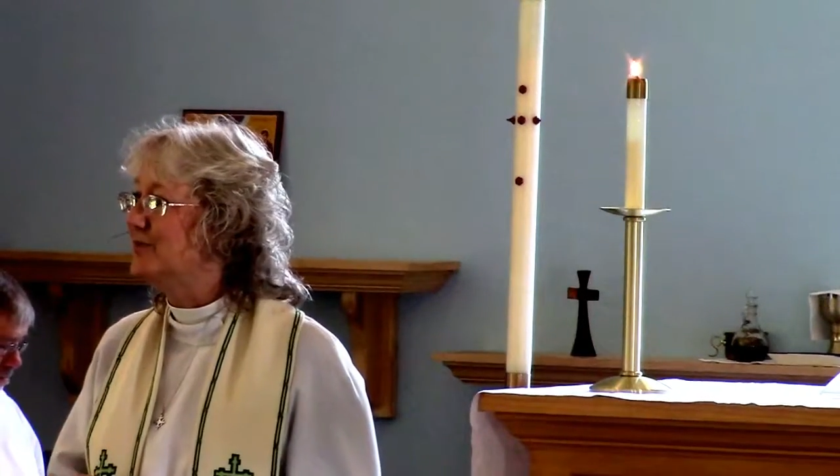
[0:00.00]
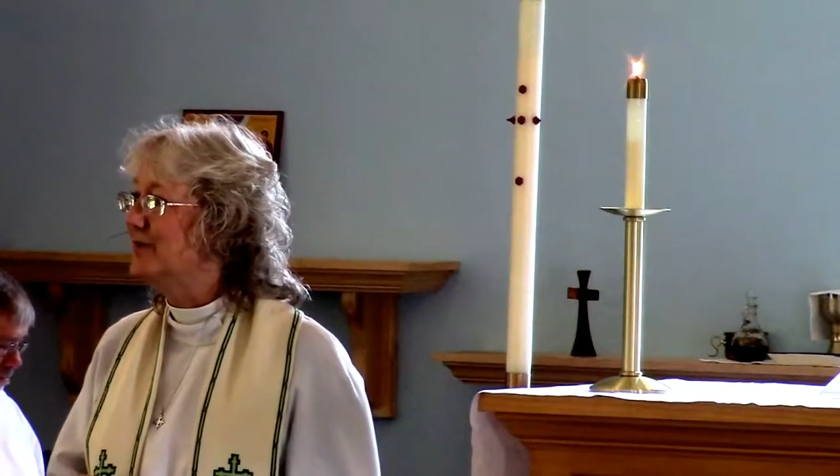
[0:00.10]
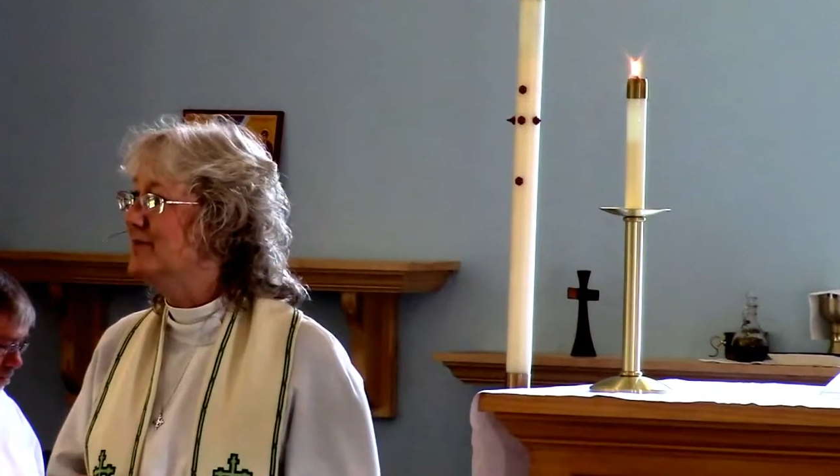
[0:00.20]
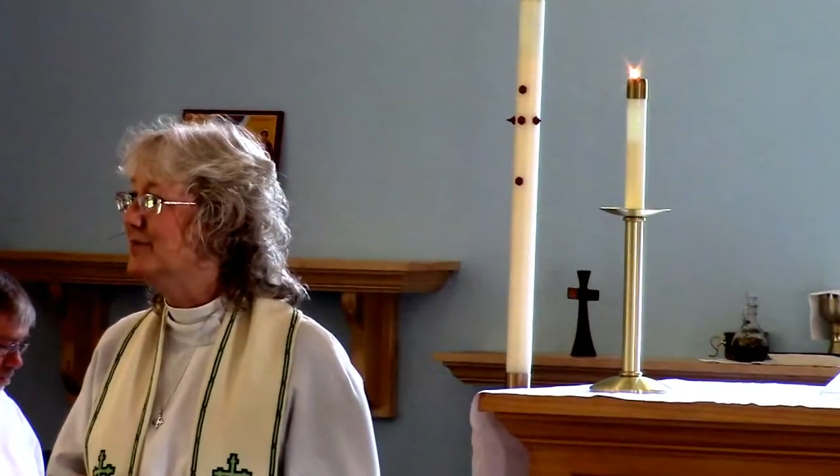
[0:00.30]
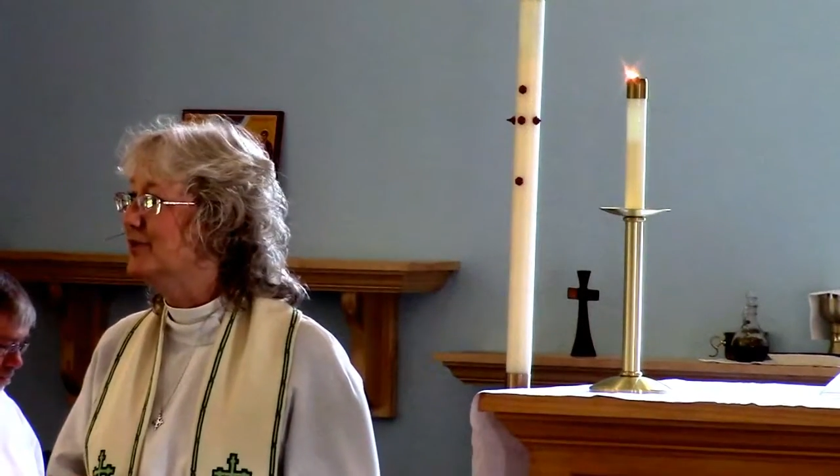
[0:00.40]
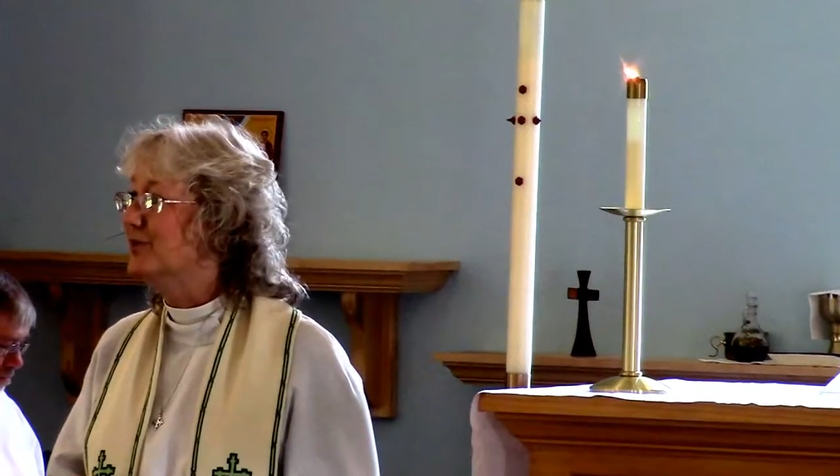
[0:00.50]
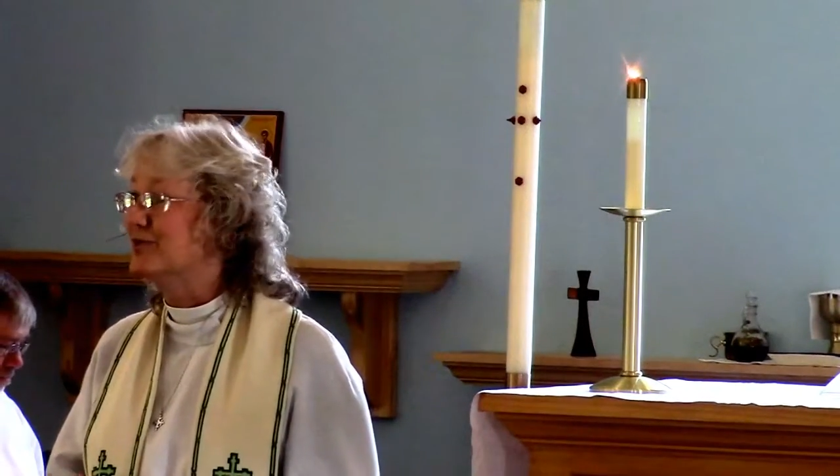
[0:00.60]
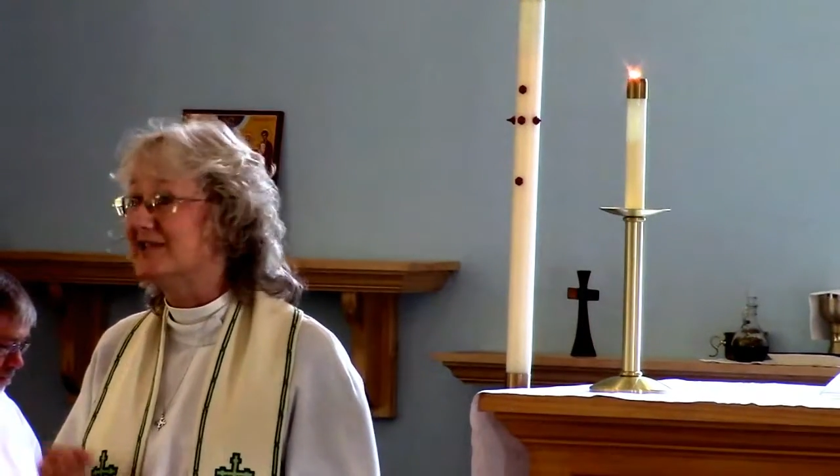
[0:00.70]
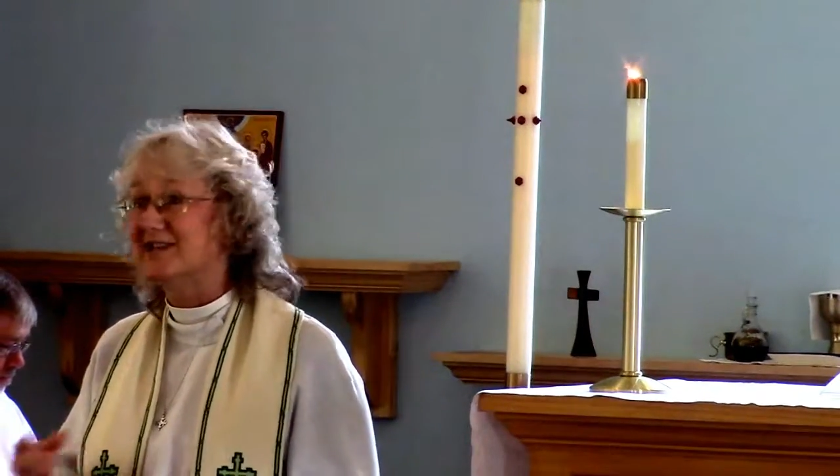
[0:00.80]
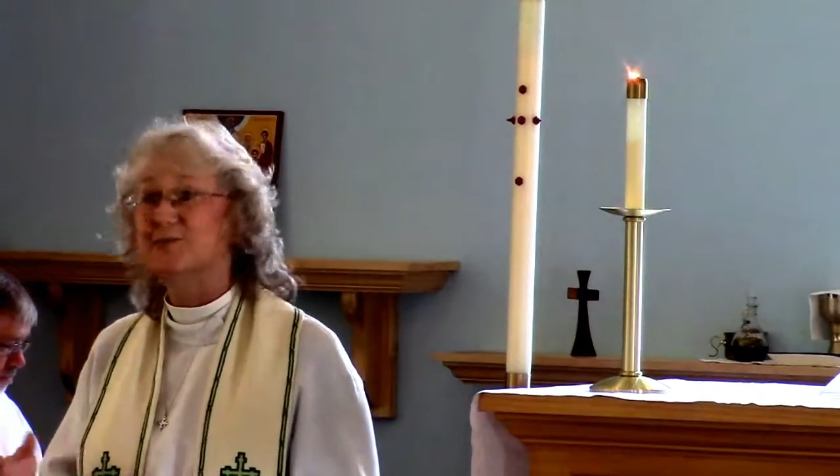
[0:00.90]
with people who
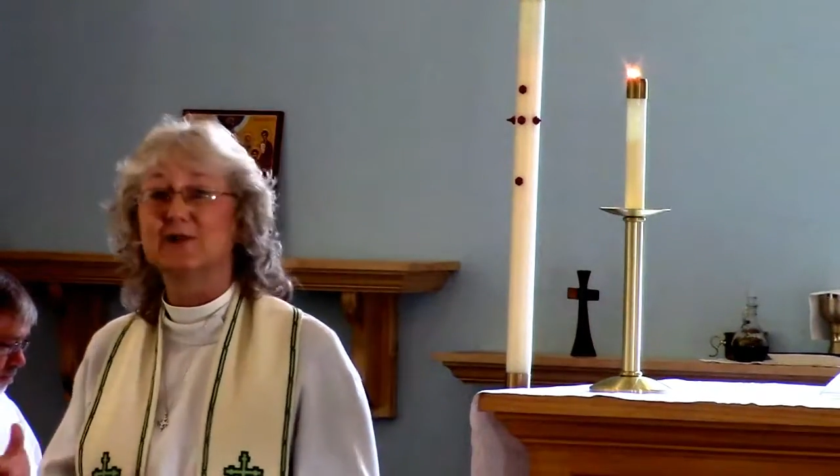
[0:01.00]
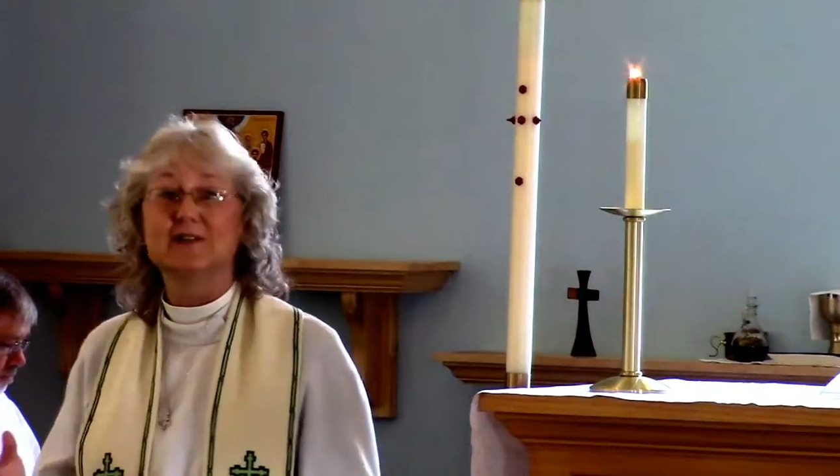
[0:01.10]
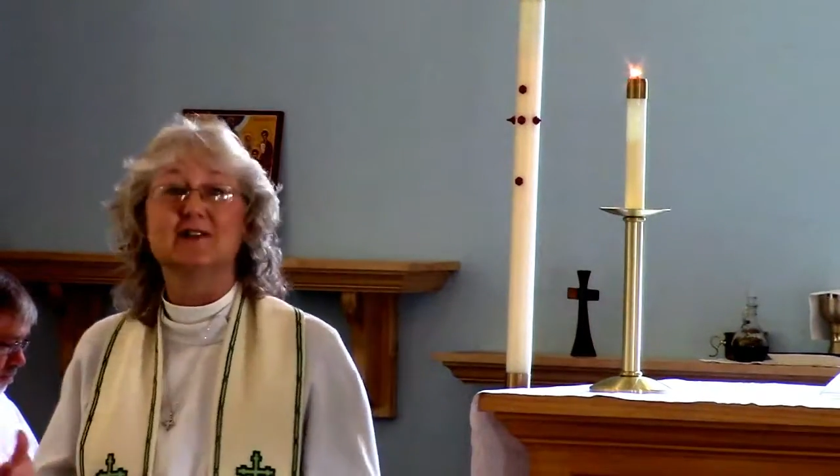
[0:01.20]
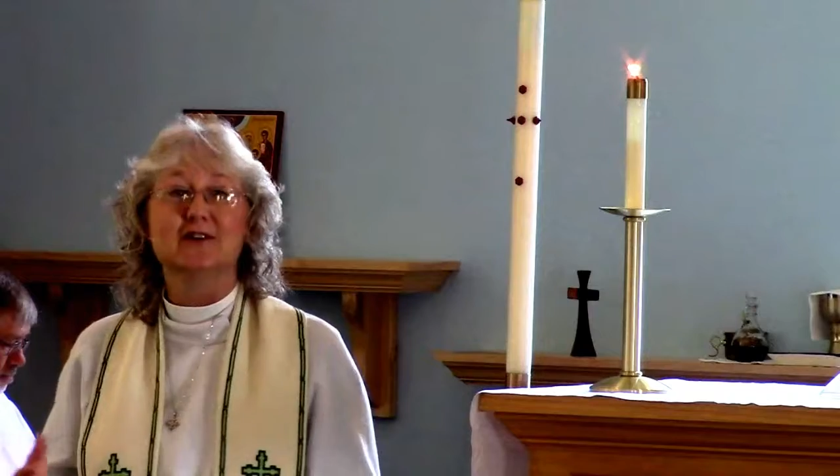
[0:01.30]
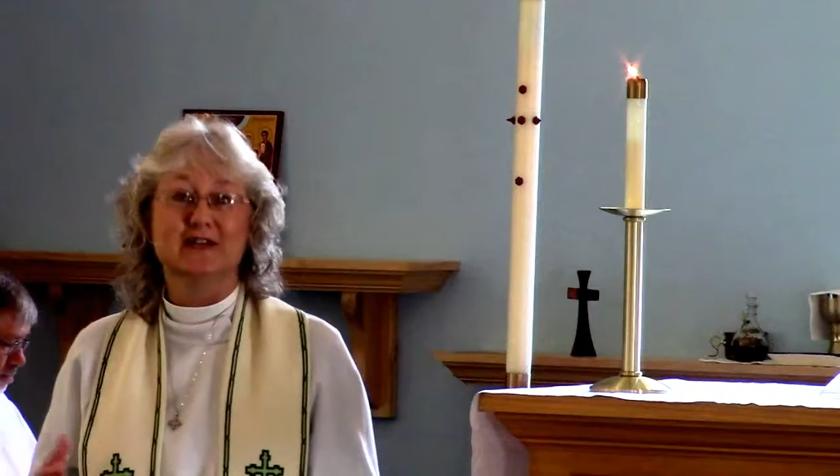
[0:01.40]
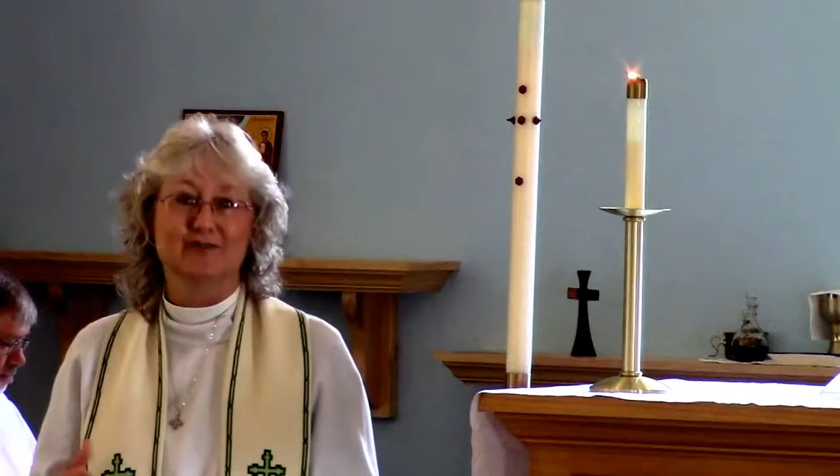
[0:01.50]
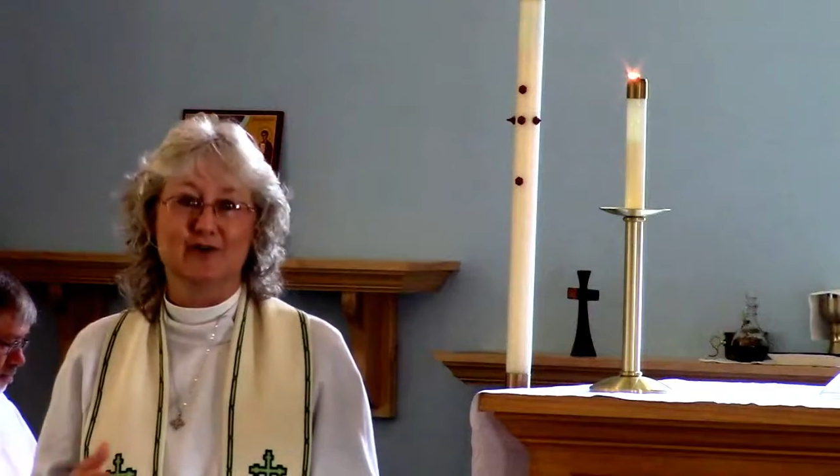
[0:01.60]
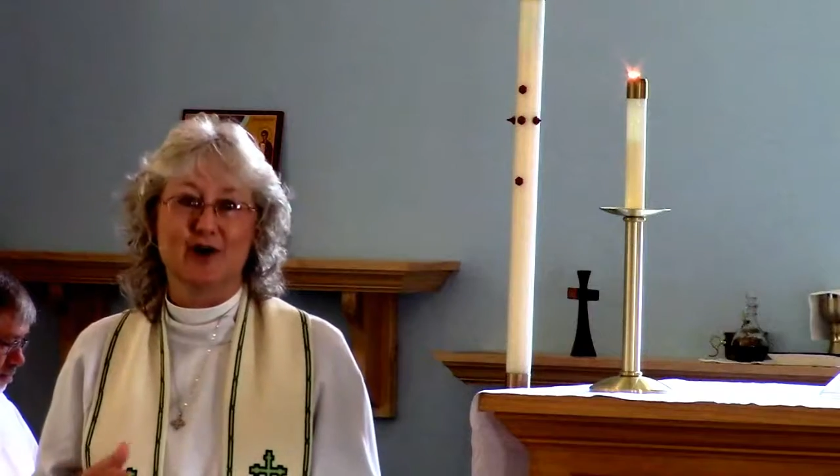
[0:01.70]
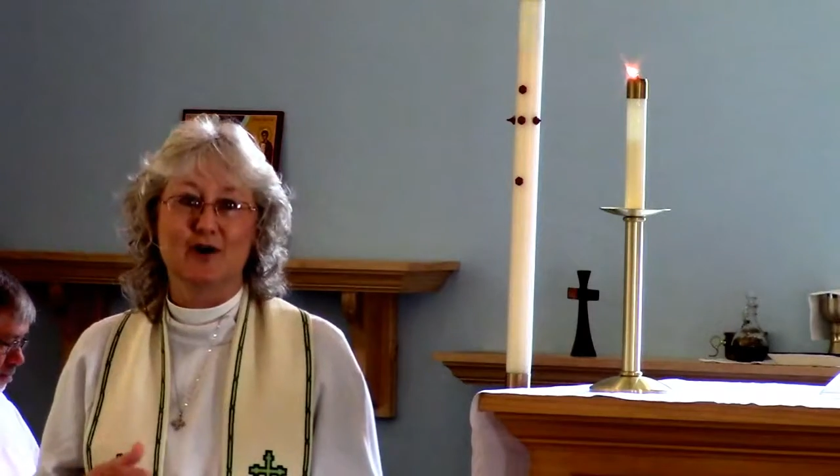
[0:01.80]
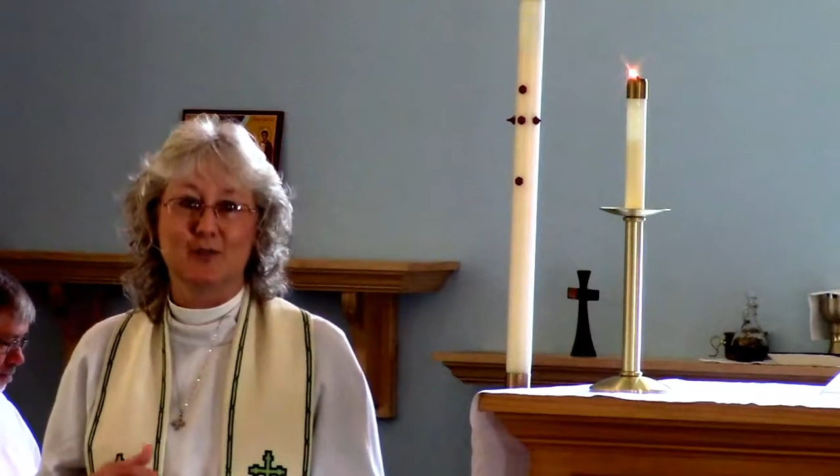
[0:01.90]
are desperately looking
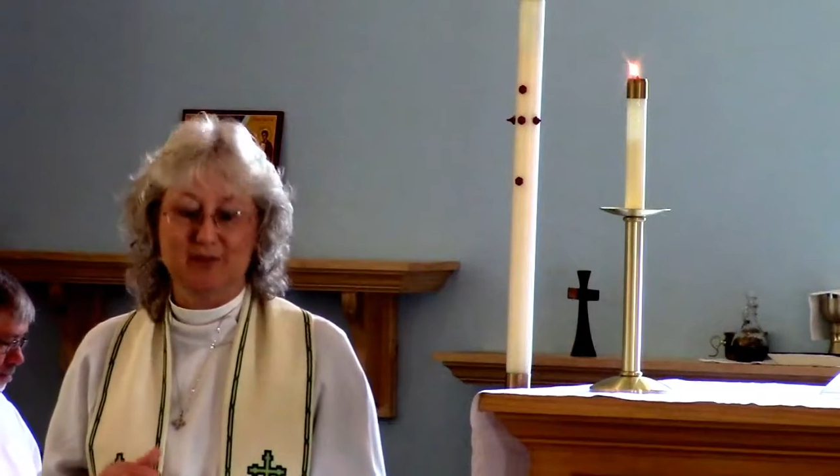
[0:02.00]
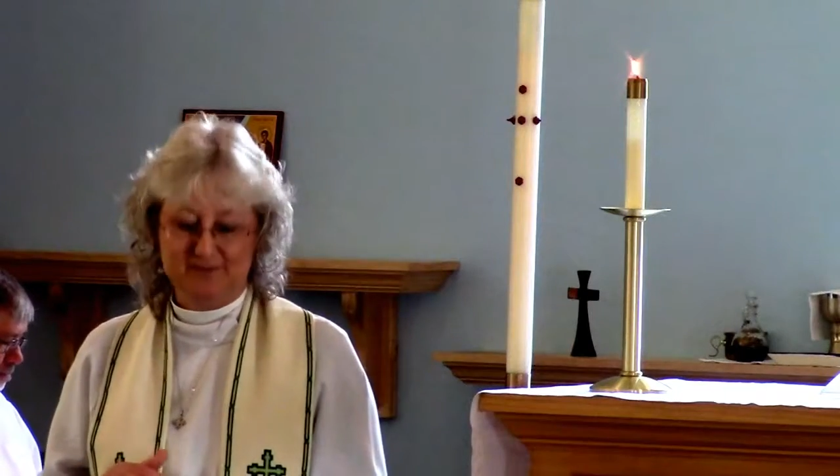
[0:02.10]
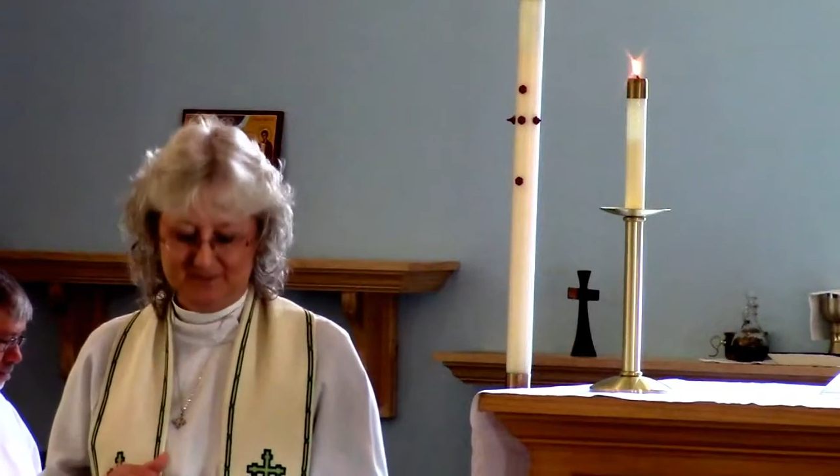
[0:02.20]
for hope.